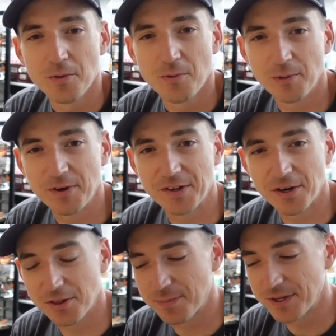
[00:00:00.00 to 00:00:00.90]
When we
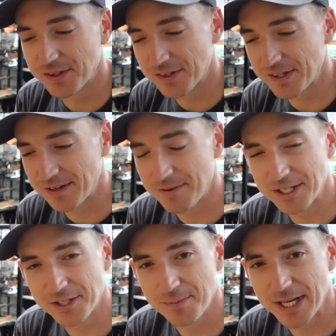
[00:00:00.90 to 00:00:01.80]
started the business that
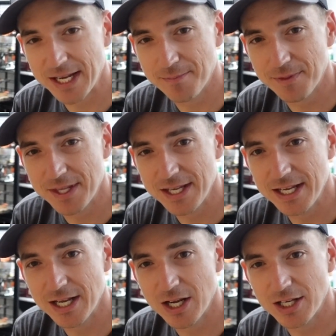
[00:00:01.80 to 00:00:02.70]
eventually became
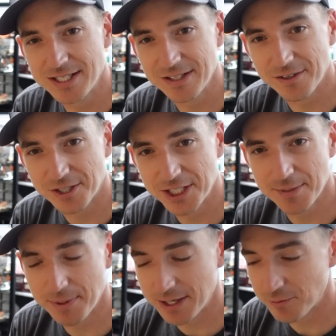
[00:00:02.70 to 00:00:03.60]
the
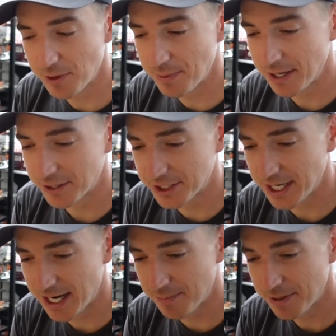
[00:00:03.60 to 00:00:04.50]
dealership and repair
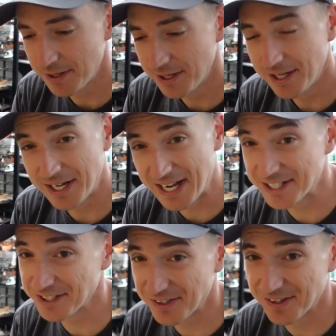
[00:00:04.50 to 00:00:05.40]
shop, it
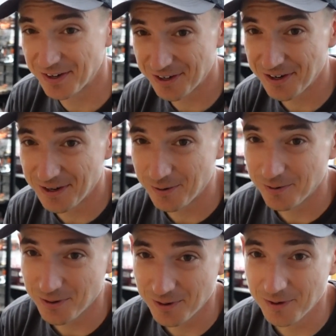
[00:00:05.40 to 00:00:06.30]
actually started
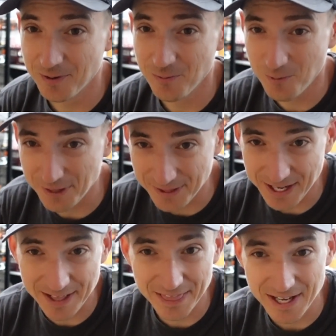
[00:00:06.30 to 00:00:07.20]
out with
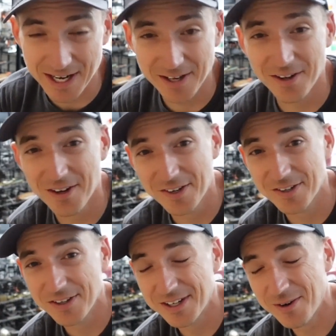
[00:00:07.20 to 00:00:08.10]
a lot of
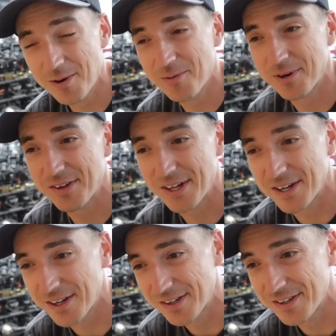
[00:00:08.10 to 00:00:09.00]
hustling. I don't want to say
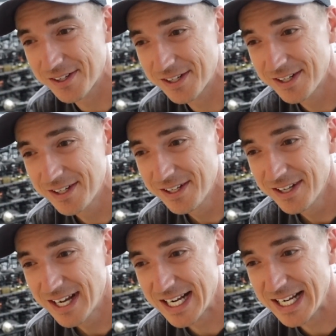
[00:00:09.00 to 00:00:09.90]
hustling.
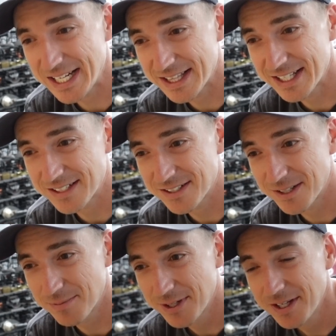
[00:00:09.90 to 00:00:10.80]
I hate that
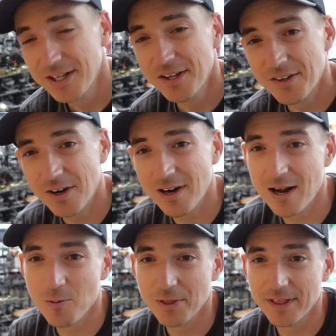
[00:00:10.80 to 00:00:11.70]
term. It started
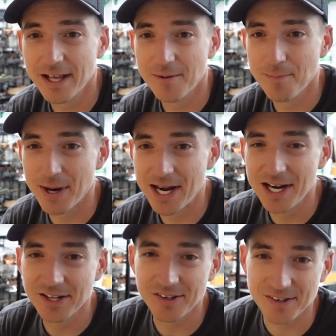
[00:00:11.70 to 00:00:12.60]
out with a lot of
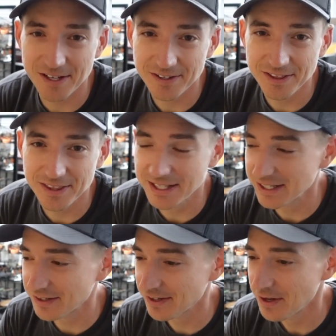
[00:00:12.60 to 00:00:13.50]
buying and selling
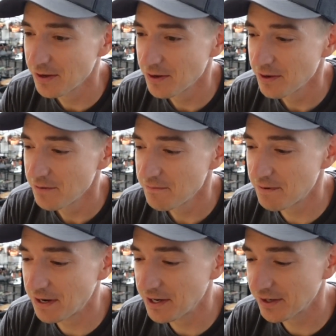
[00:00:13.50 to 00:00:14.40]
things.
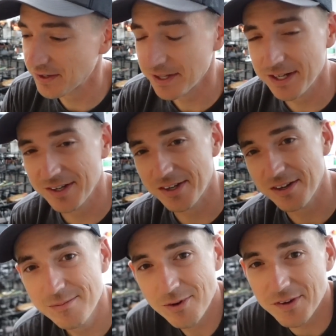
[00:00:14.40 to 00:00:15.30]
Various things,
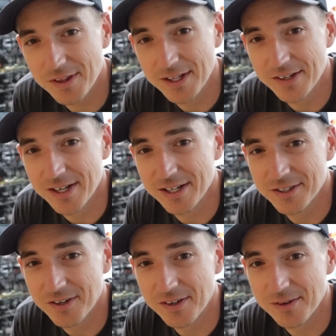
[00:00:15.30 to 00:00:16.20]
mostly things that
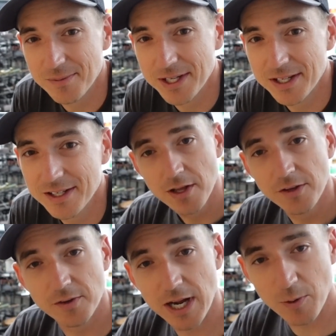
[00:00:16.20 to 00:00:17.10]
interested me.
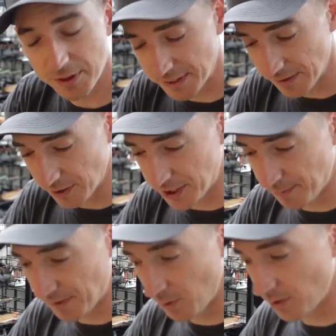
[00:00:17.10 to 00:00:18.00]
So now with the dealership
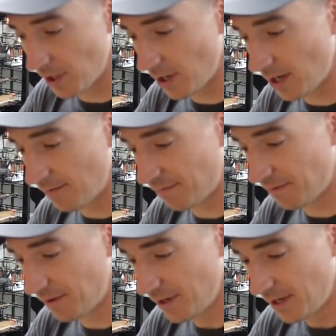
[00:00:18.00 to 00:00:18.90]
sold
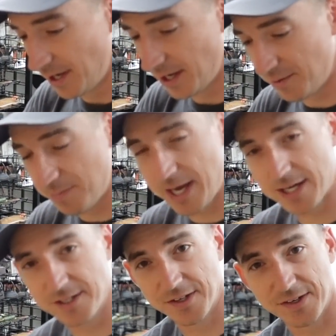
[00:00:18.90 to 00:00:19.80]
off and
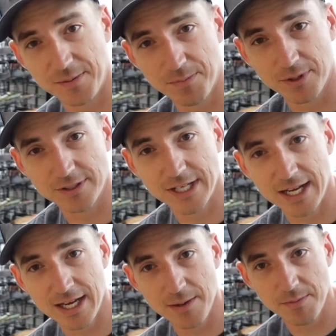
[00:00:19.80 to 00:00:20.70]
back to simpler
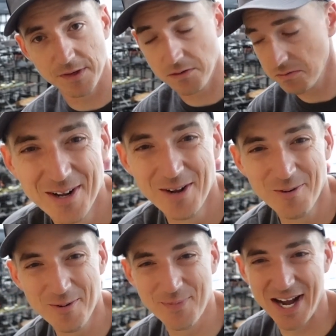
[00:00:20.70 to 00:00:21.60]
times,
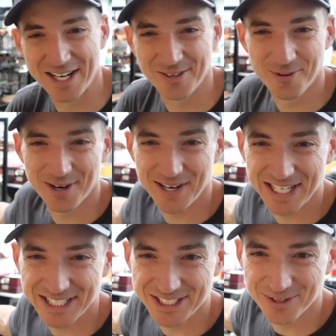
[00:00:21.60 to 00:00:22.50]
we're back to what I
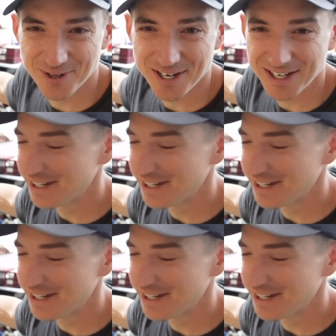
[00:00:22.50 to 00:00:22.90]
enjoy.